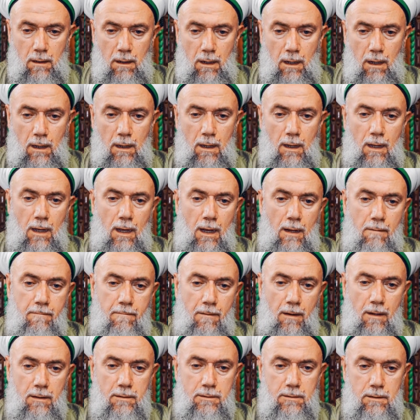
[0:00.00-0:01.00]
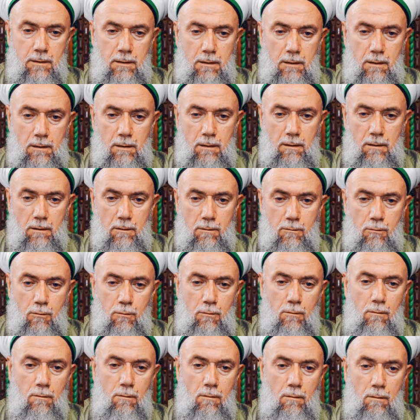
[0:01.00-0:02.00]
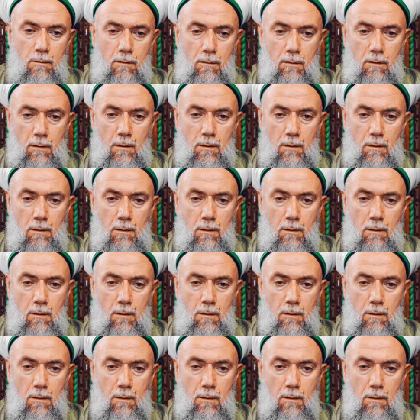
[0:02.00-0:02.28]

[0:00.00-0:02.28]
Allah help us to